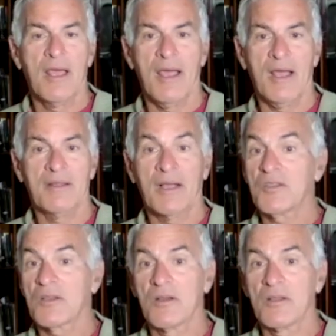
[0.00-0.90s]
And that's
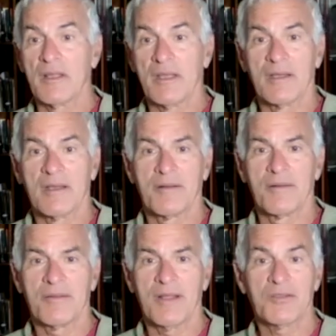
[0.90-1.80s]
a good thing.
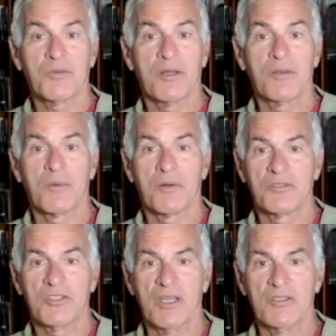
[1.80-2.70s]
That's why the world
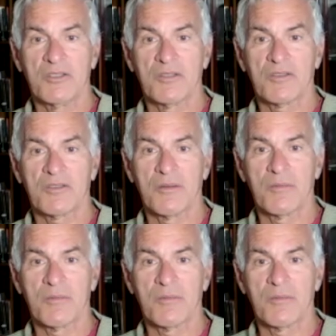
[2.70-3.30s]
changes,